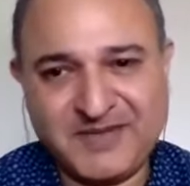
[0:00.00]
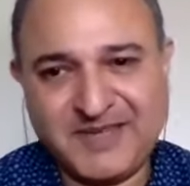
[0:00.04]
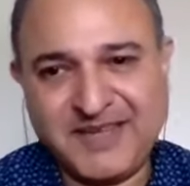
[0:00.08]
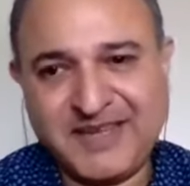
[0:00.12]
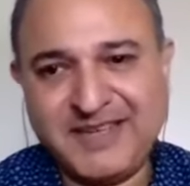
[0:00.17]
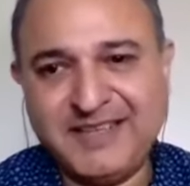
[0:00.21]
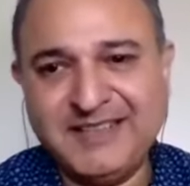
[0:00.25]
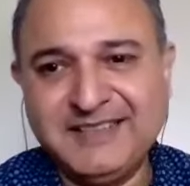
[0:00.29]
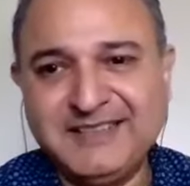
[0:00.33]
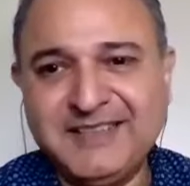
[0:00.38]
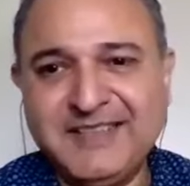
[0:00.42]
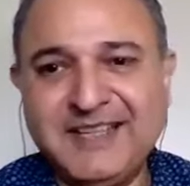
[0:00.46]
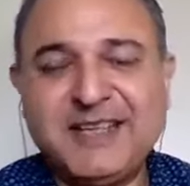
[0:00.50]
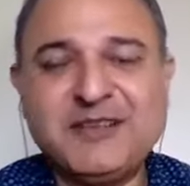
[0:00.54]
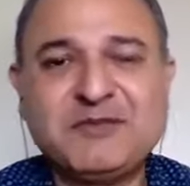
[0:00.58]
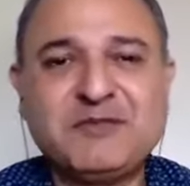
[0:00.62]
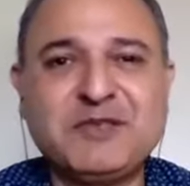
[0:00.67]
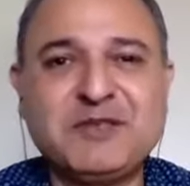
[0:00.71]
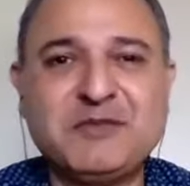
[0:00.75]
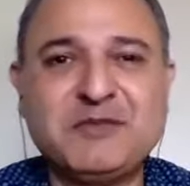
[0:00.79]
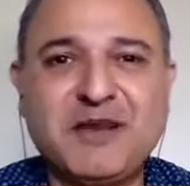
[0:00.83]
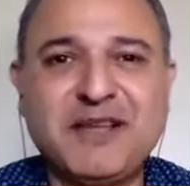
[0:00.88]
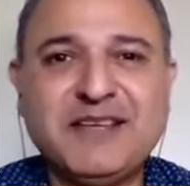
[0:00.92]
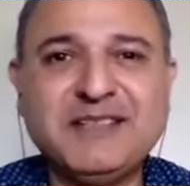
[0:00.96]
Like I said, I've
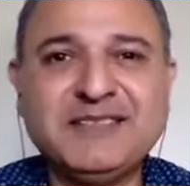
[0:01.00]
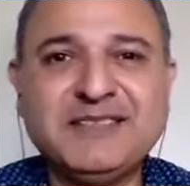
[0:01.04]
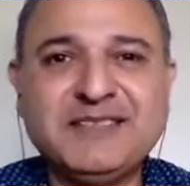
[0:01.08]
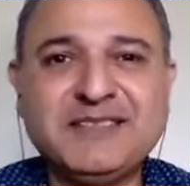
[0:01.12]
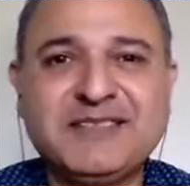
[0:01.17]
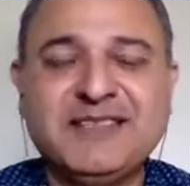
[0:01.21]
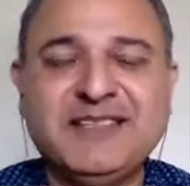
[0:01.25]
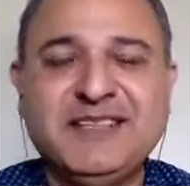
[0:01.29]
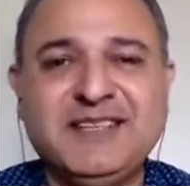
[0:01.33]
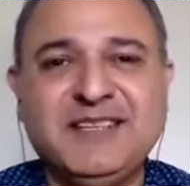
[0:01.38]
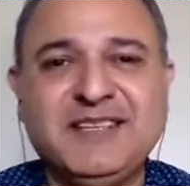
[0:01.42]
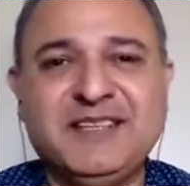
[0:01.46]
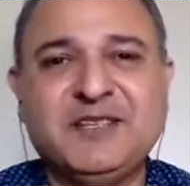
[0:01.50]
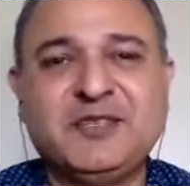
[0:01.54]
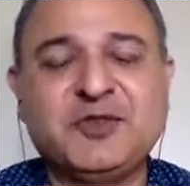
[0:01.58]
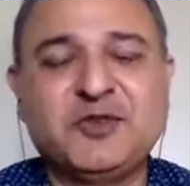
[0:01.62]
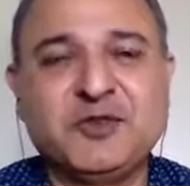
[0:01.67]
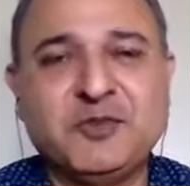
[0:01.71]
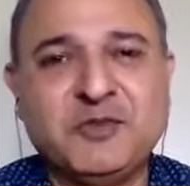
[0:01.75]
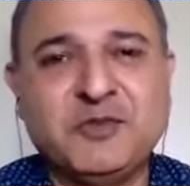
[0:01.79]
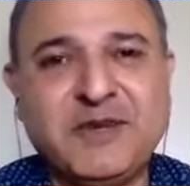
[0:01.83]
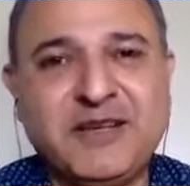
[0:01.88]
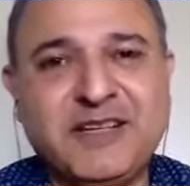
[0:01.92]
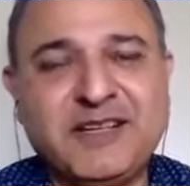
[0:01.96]
been blessed
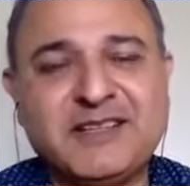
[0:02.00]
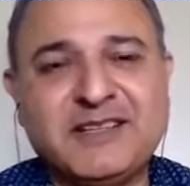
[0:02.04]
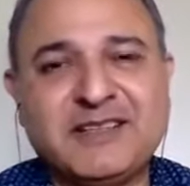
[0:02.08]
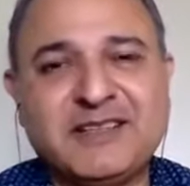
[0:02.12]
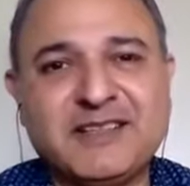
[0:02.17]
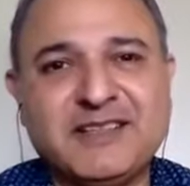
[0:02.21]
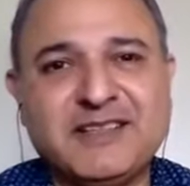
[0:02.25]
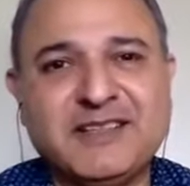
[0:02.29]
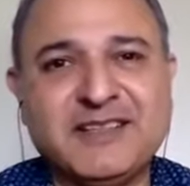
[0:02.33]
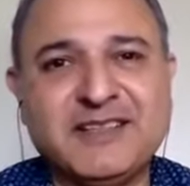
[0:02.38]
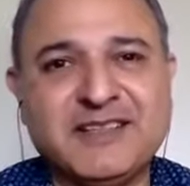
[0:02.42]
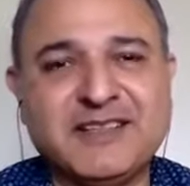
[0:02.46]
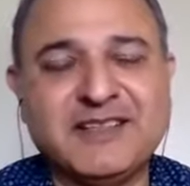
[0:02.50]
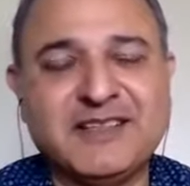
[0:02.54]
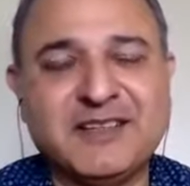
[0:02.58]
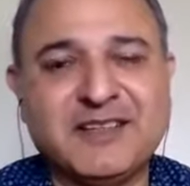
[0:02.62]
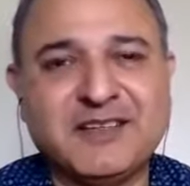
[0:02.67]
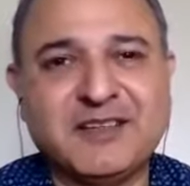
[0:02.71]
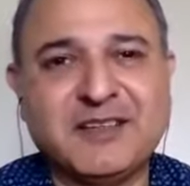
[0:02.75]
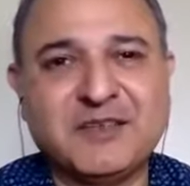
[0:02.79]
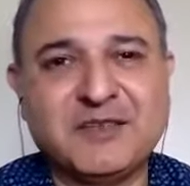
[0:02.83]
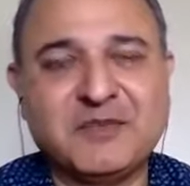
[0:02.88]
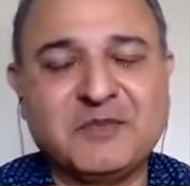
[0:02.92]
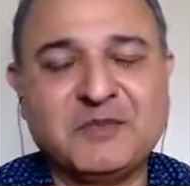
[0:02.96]
to meet
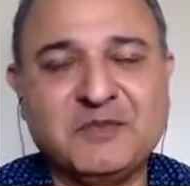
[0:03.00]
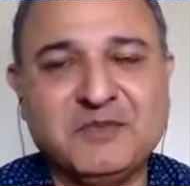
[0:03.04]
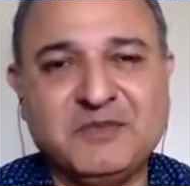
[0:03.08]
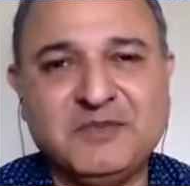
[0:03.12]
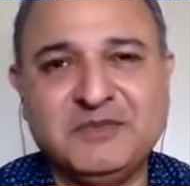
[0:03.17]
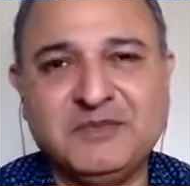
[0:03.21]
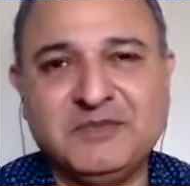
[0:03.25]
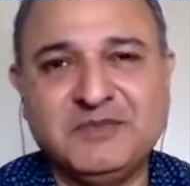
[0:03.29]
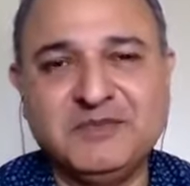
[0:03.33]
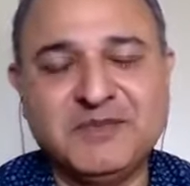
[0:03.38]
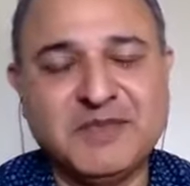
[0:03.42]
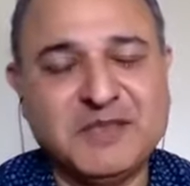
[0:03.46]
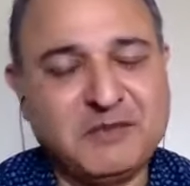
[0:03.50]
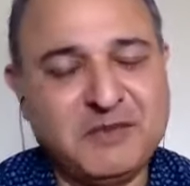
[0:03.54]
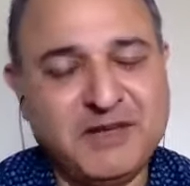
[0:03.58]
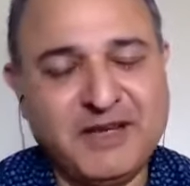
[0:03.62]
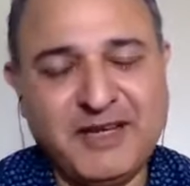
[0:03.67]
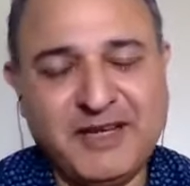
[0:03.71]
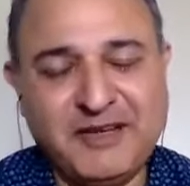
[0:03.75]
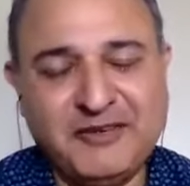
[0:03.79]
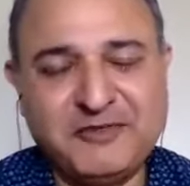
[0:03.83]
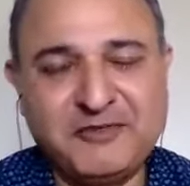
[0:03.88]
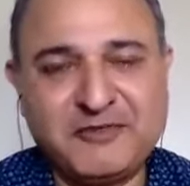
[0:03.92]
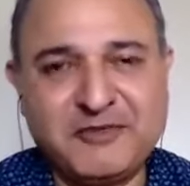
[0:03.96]
in my
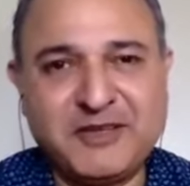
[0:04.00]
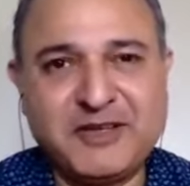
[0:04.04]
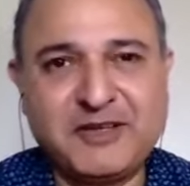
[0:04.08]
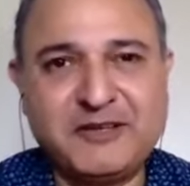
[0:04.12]
life